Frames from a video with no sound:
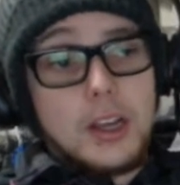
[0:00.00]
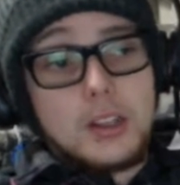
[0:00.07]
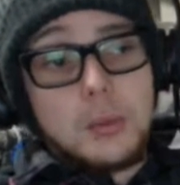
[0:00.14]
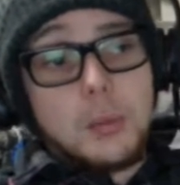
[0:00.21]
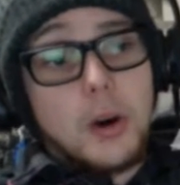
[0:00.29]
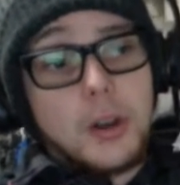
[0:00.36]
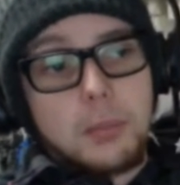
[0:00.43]

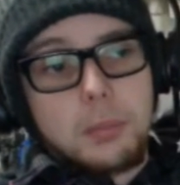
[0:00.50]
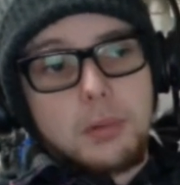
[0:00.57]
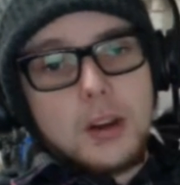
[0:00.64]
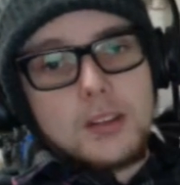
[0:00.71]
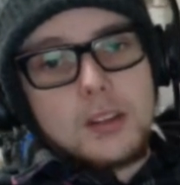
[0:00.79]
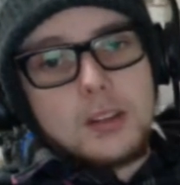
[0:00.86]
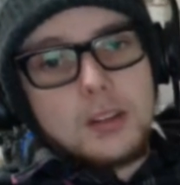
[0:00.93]
demonic
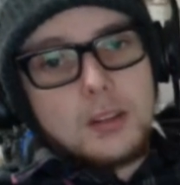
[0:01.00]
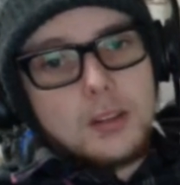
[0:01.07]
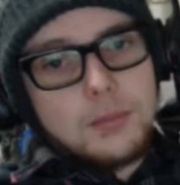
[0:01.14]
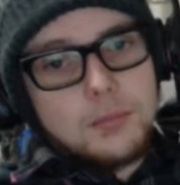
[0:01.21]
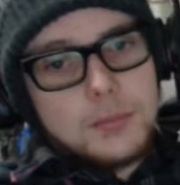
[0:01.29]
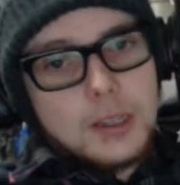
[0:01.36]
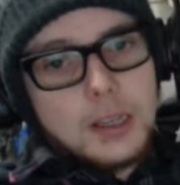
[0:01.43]
presence,
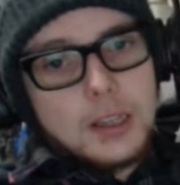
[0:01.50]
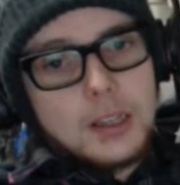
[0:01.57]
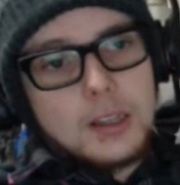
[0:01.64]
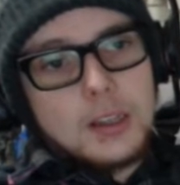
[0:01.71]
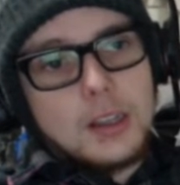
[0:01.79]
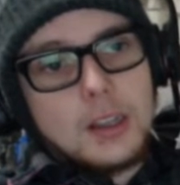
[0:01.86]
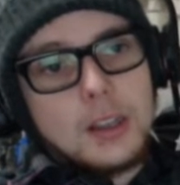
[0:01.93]

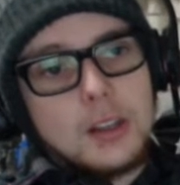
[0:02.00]
and